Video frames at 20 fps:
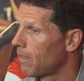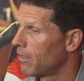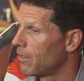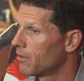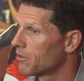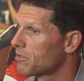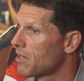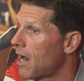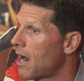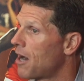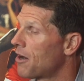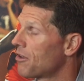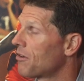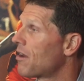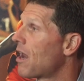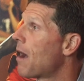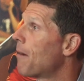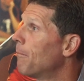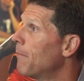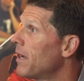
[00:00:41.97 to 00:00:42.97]
they're tired of
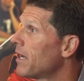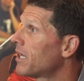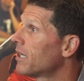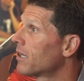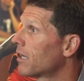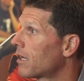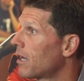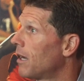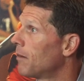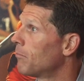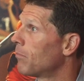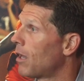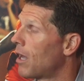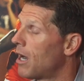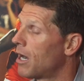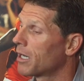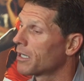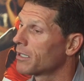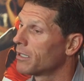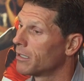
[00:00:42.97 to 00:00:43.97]
not making the cut
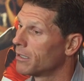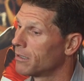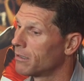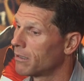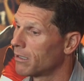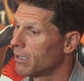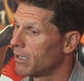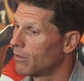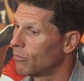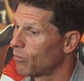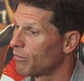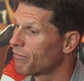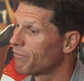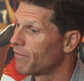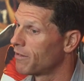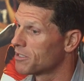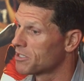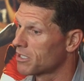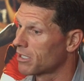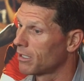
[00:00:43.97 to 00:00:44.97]
block, and we're
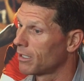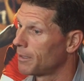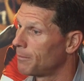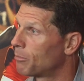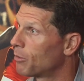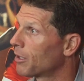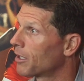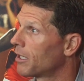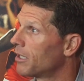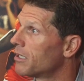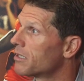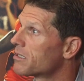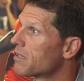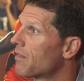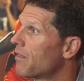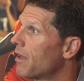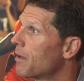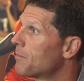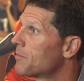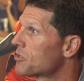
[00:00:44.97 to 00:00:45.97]
physically bringing it to
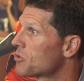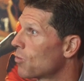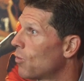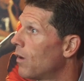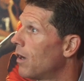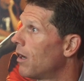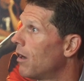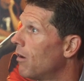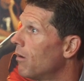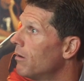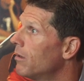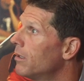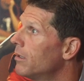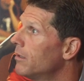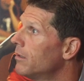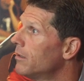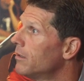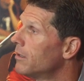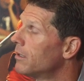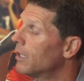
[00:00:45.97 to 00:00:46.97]
them as well.
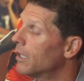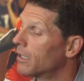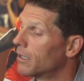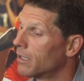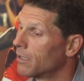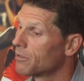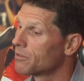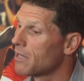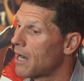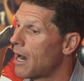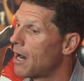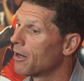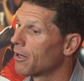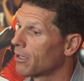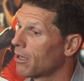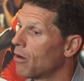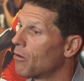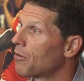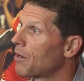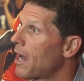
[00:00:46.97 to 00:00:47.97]
And they're tired
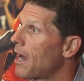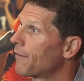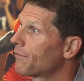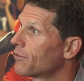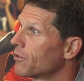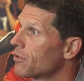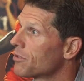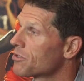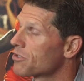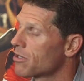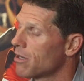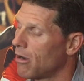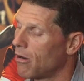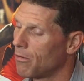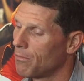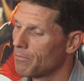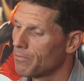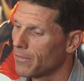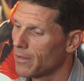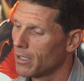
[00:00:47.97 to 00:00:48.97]
of going after us. So,